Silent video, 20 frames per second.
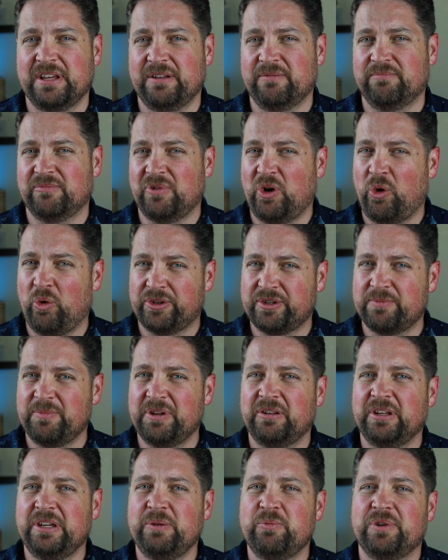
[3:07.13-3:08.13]
And
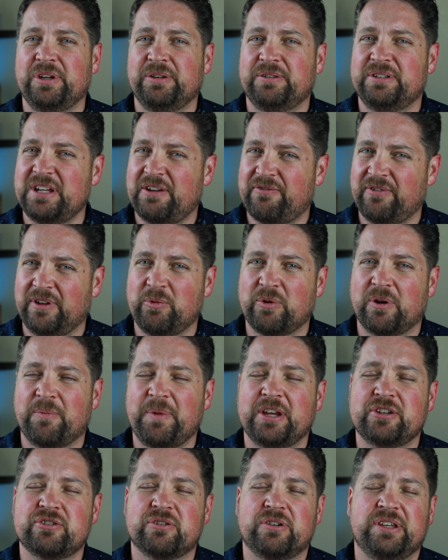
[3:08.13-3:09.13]
ultimately, we definitely want to
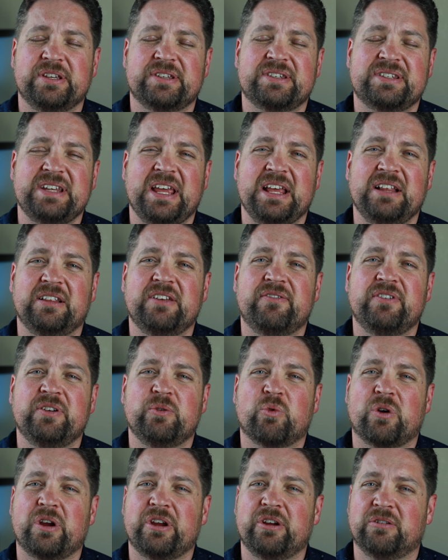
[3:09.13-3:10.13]
make sure you stay
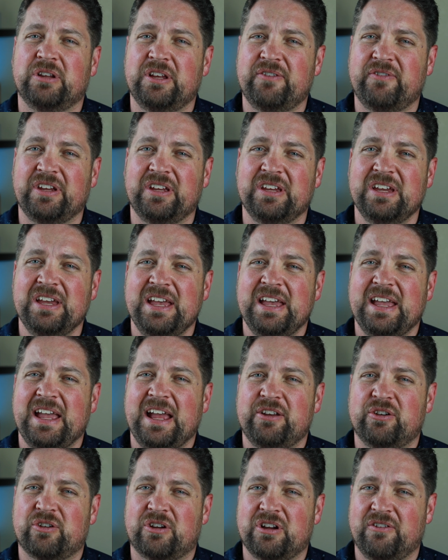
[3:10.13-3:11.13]
living where you're living
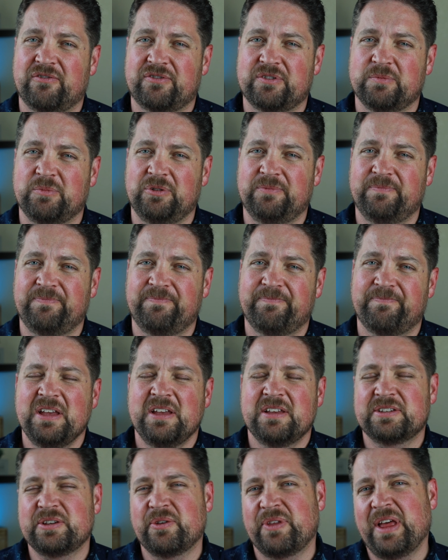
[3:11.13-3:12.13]
and you're comfortable.
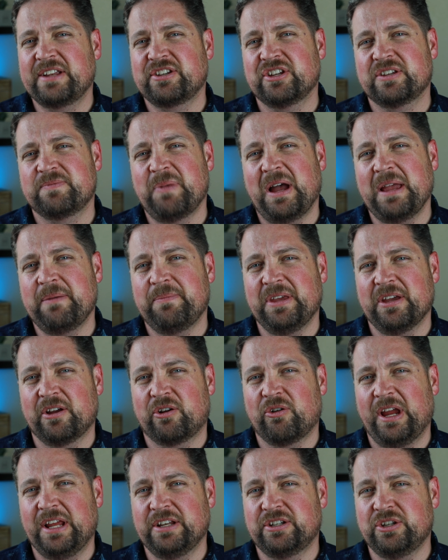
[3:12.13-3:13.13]
So that just might be a
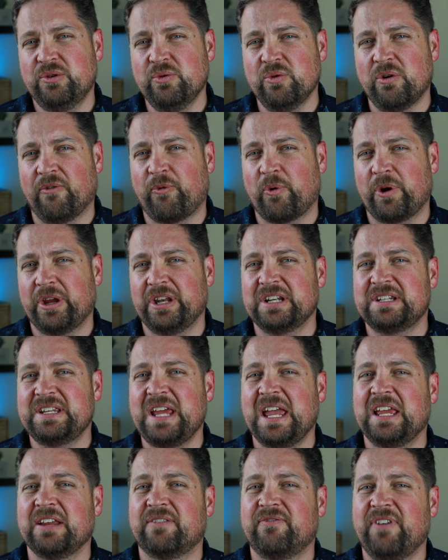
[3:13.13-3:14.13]
great tool for you to
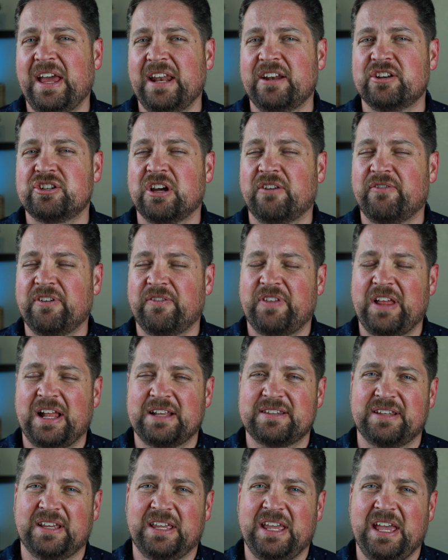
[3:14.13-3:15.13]
take advantage of if
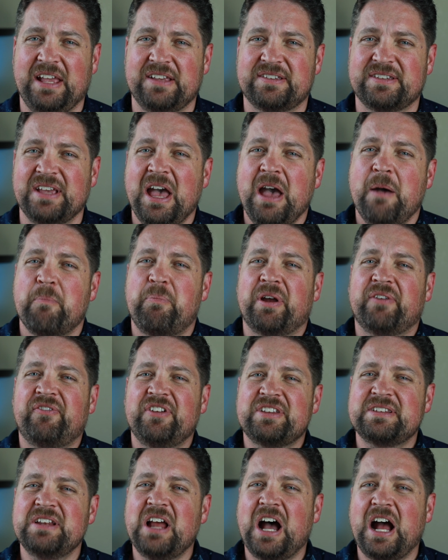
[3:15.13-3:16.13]
that's the case. But
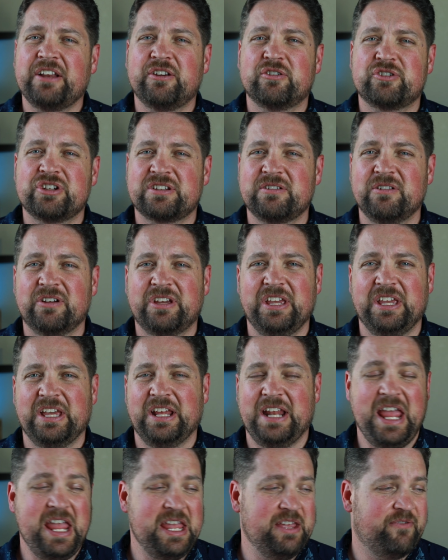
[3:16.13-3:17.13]
if it's not, and you're just looking
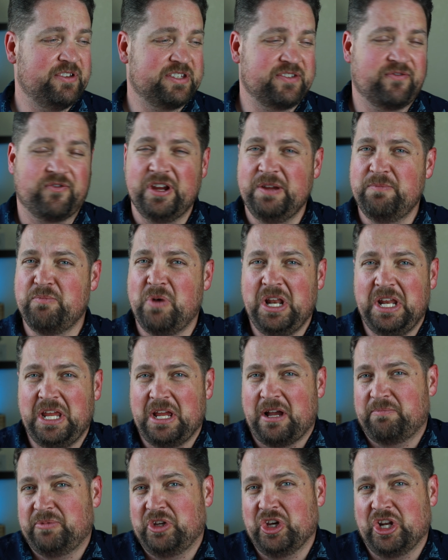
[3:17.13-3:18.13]
at, hey, if it's free
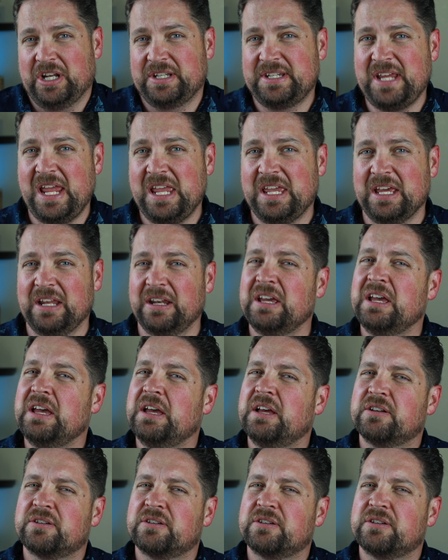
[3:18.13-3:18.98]
money, I'm going to take it.